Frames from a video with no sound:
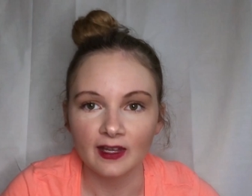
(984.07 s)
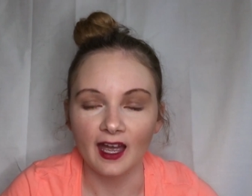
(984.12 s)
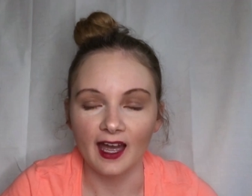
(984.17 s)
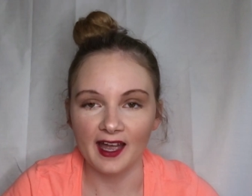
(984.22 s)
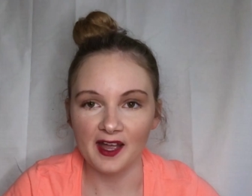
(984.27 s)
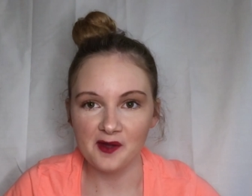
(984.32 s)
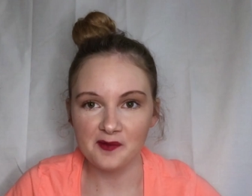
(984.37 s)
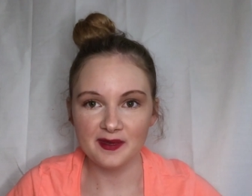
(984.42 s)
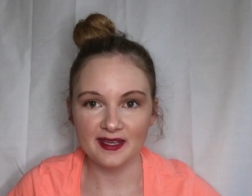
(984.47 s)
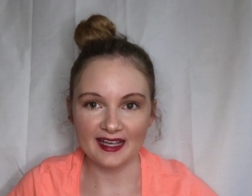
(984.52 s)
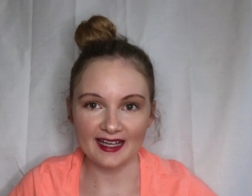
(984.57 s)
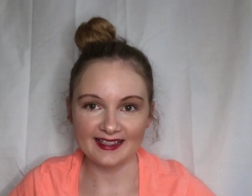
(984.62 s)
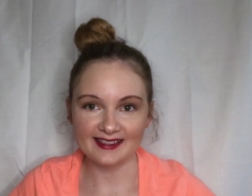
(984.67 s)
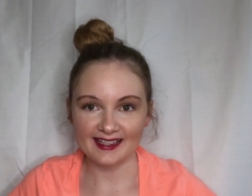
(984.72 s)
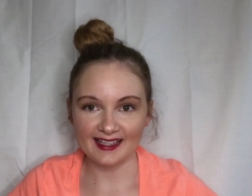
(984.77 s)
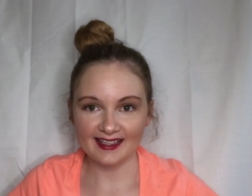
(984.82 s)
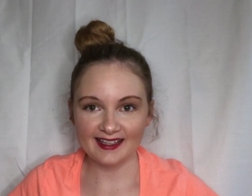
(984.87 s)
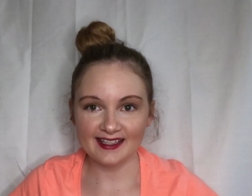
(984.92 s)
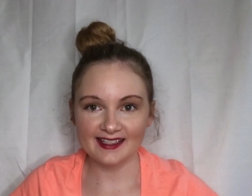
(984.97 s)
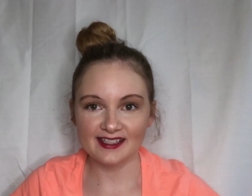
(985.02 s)
I hope you guys
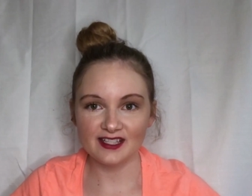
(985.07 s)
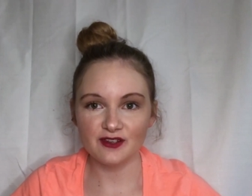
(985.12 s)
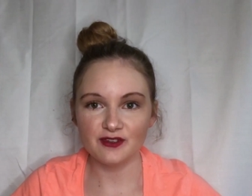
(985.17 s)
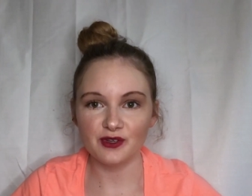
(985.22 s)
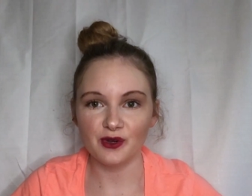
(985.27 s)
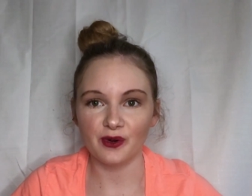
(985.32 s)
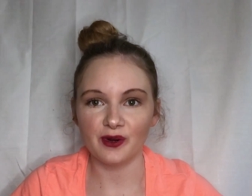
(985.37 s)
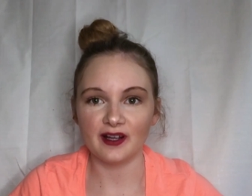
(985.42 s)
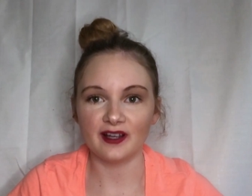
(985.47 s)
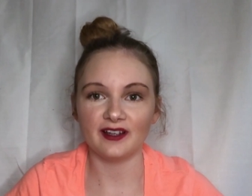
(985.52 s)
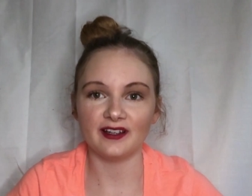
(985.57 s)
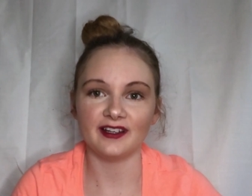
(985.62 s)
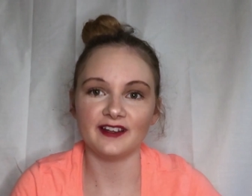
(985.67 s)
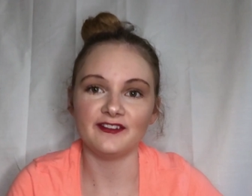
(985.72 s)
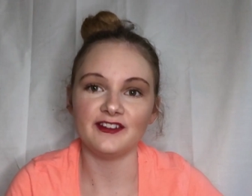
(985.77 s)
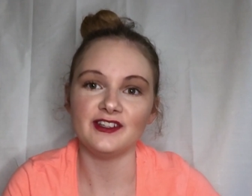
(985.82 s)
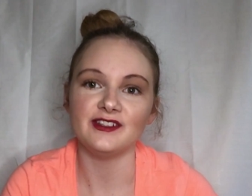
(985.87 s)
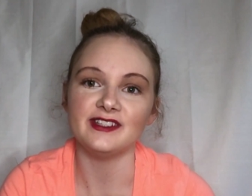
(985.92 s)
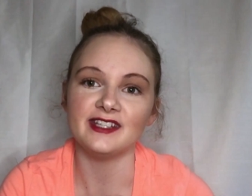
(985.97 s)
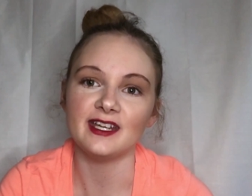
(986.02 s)
liked this tutorial.
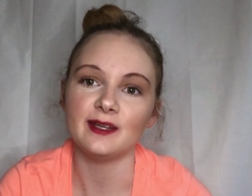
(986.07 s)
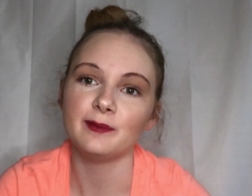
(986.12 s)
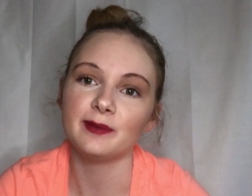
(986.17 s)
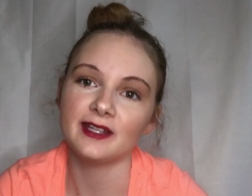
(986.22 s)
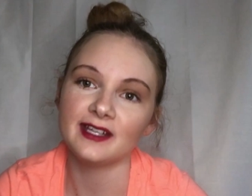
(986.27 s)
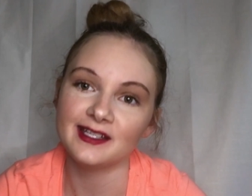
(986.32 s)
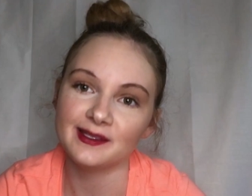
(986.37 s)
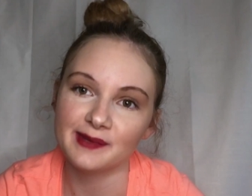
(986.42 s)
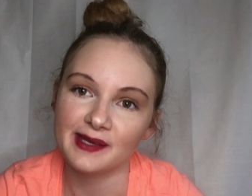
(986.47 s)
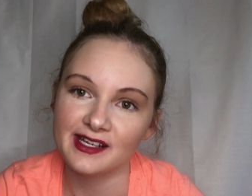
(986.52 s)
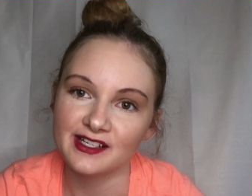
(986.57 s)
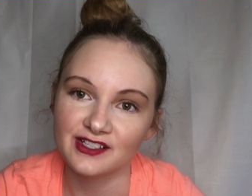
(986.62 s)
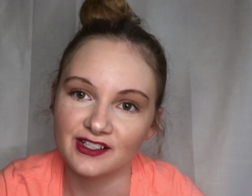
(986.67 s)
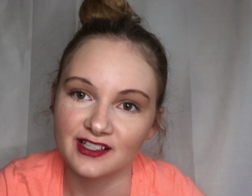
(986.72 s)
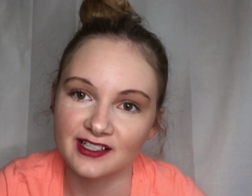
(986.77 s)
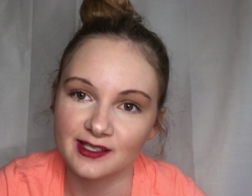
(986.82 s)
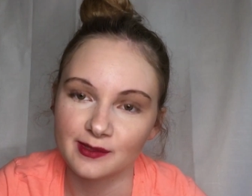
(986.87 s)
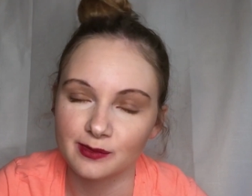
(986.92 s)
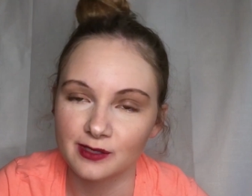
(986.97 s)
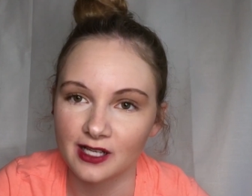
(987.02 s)
If you did, please make sure
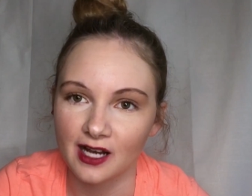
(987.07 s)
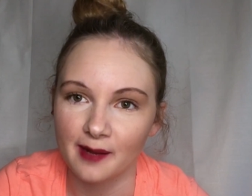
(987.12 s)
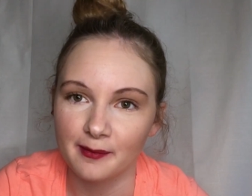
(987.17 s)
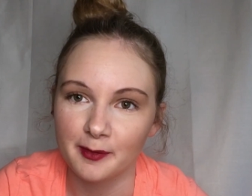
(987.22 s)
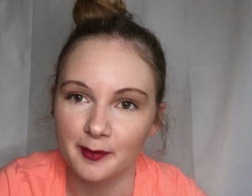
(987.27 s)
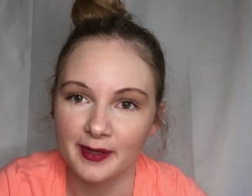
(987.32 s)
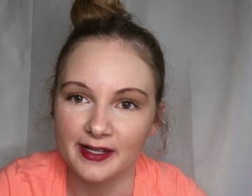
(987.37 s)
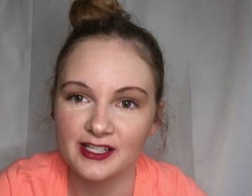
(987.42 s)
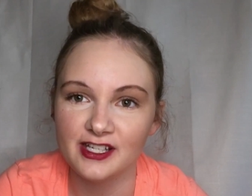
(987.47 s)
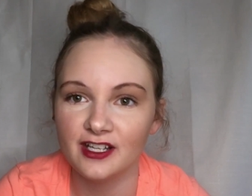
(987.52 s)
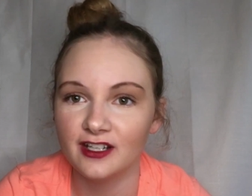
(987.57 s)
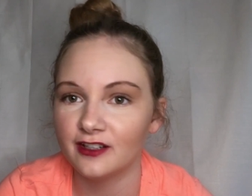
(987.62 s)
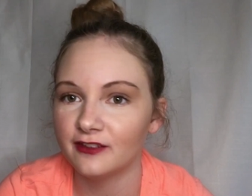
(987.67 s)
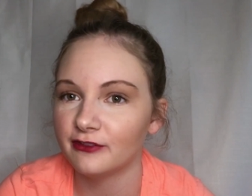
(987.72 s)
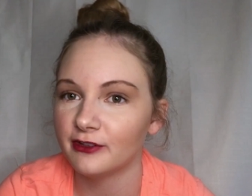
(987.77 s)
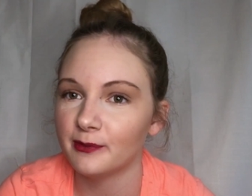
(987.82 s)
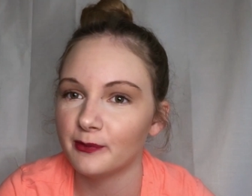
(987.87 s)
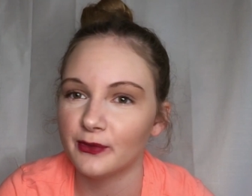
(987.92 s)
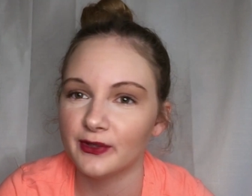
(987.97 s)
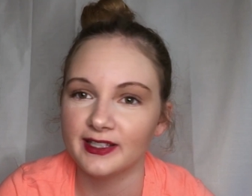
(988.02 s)
to subscribe to my channel
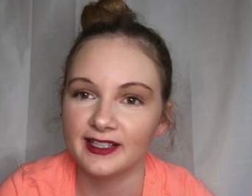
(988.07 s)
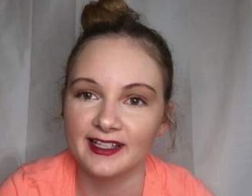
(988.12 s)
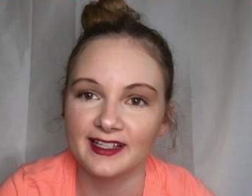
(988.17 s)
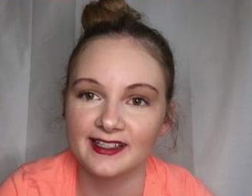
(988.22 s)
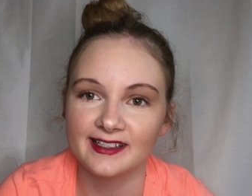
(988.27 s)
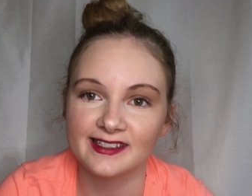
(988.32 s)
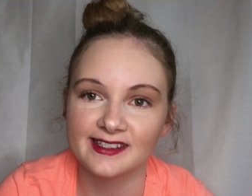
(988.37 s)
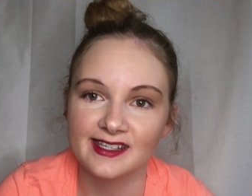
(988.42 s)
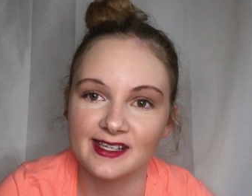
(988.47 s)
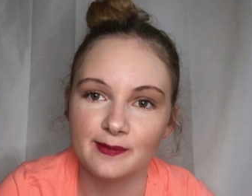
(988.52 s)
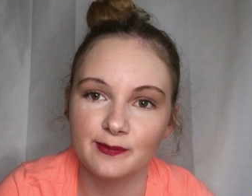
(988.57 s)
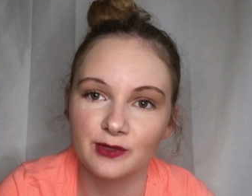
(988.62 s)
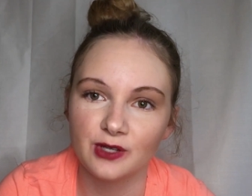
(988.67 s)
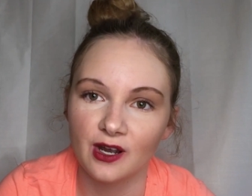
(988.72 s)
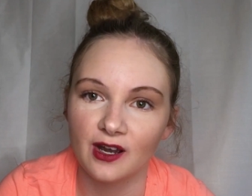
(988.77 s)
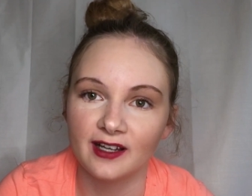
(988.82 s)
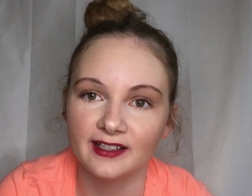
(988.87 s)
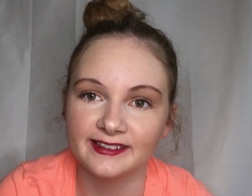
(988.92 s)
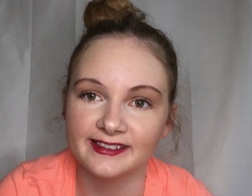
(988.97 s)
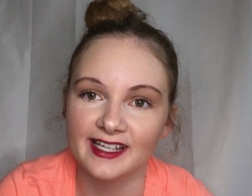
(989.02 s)
for more dance themed
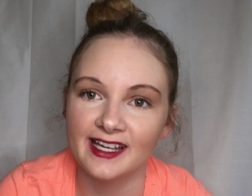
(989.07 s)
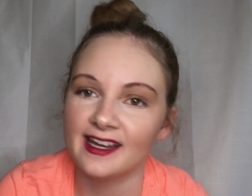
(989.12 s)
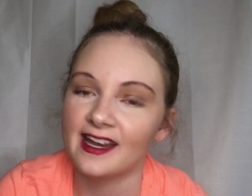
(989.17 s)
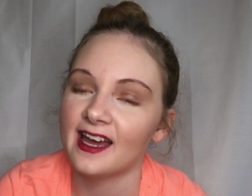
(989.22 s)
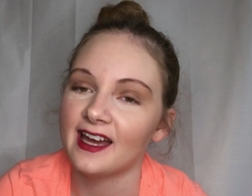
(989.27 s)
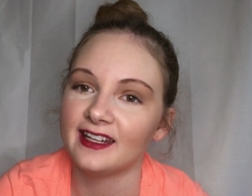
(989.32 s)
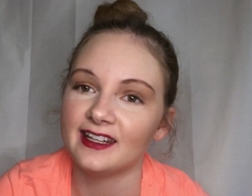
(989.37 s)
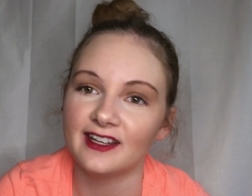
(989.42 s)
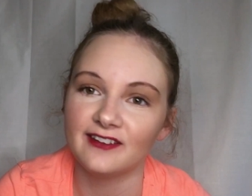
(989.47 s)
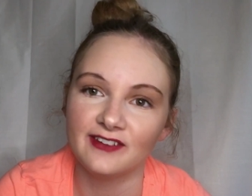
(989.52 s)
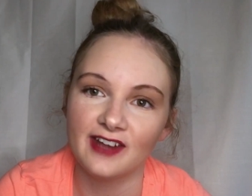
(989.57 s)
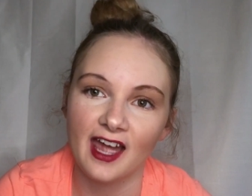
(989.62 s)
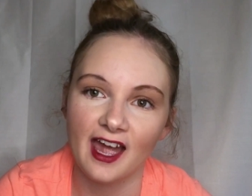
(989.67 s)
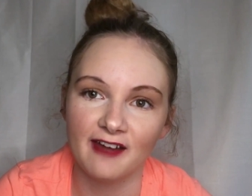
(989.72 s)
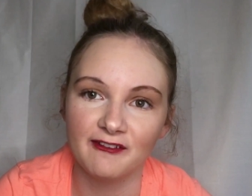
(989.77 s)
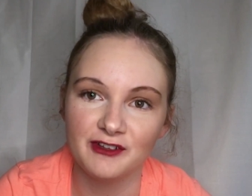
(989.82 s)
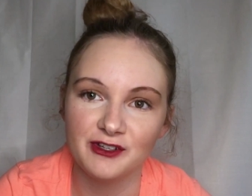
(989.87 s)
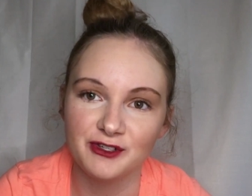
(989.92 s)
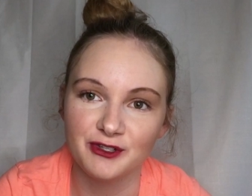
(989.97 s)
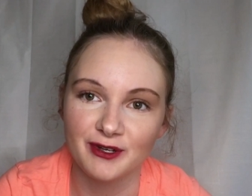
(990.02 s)
content. I'd love to
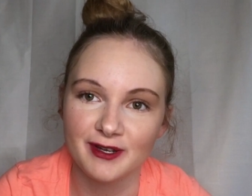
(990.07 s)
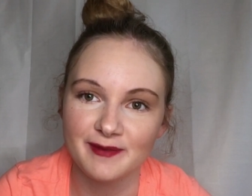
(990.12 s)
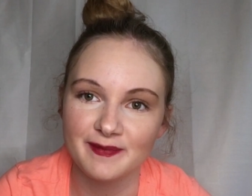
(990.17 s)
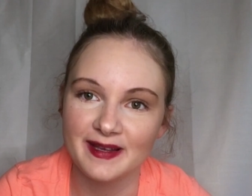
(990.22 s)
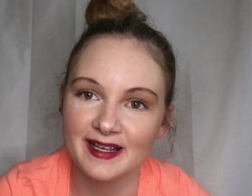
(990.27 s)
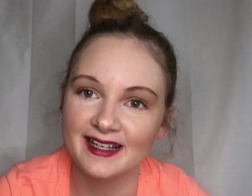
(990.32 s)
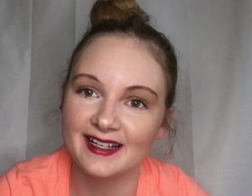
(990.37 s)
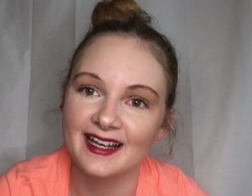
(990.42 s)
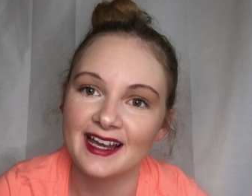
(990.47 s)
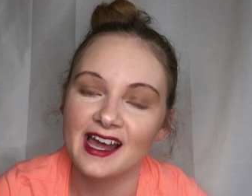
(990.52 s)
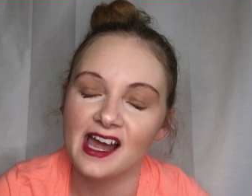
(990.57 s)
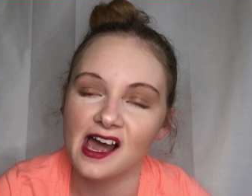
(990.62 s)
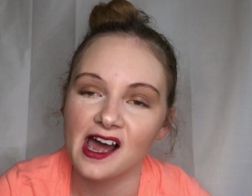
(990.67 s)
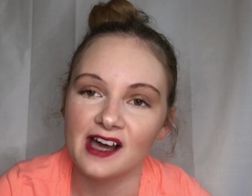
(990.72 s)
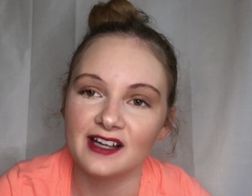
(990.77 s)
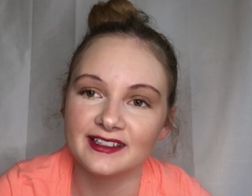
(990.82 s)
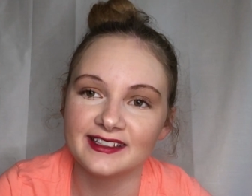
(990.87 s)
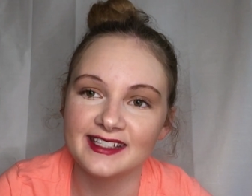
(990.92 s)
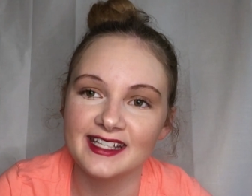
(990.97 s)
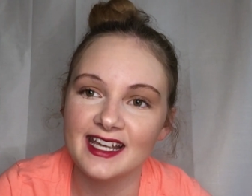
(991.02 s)
have you join me.
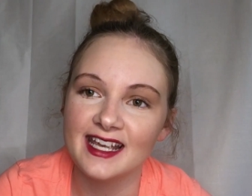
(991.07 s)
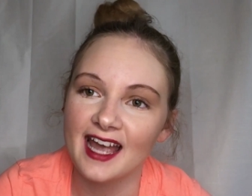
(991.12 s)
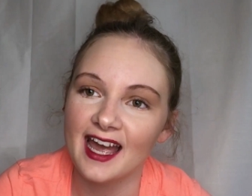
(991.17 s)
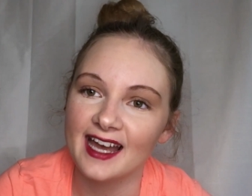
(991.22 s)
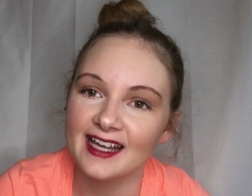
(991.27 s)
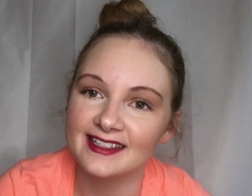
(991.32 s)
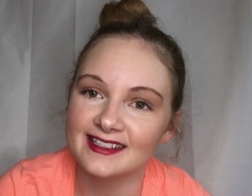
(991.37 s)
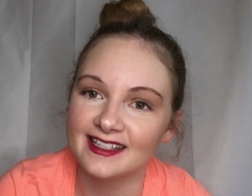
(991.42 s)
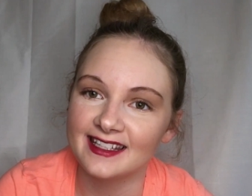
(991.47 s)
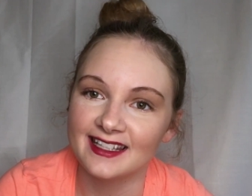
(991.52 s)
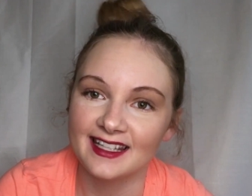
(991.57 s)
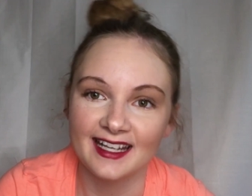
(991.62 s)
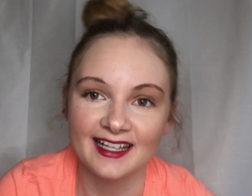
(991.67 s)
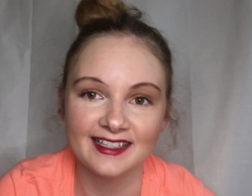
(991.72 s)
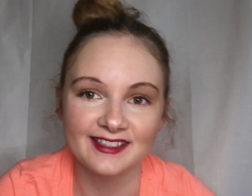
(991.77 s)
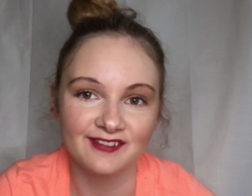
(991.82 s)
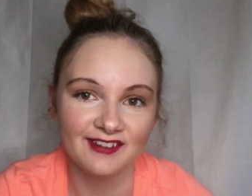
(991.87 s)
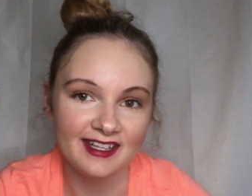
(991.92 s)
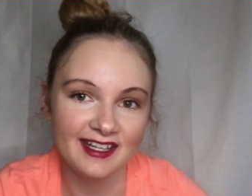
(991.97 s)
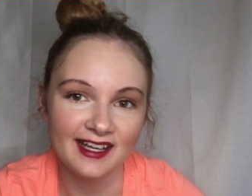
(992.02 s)
I'll see you guys in the
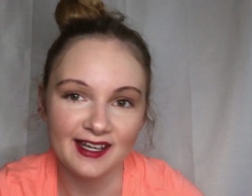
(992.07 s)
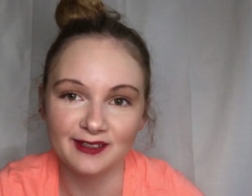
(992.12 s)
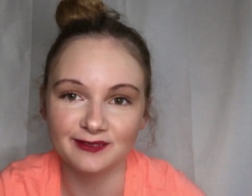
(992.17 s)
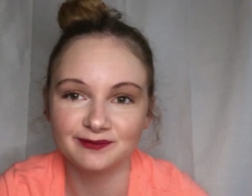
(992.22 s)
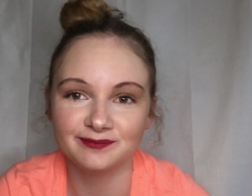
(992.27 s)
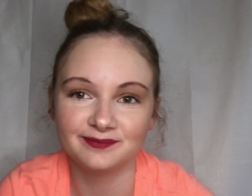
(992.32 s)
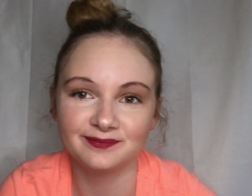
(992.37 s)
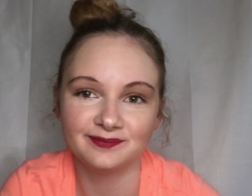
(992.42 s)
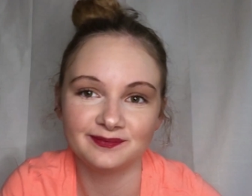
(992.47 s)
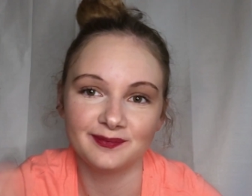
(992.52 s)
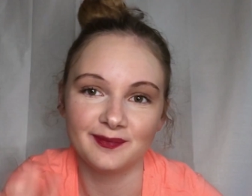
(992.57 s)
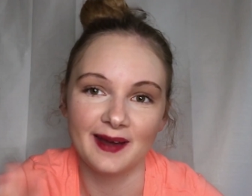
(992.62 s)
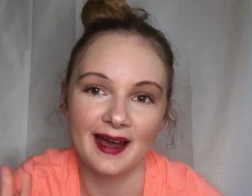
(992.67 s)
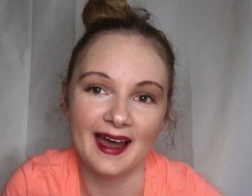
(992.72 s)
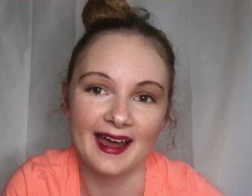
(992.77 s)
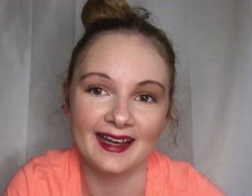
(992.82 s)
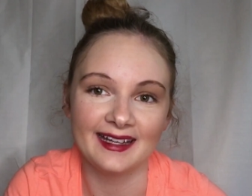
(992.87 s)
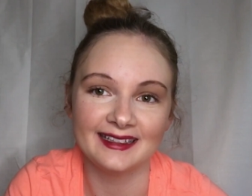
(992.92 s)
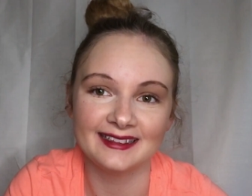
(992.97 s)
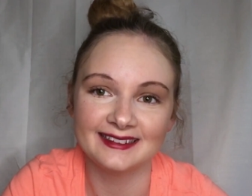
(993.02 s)
next video.
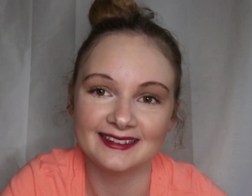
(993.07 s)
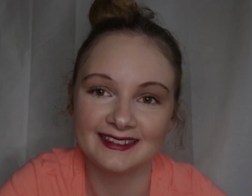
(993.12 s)
Bye.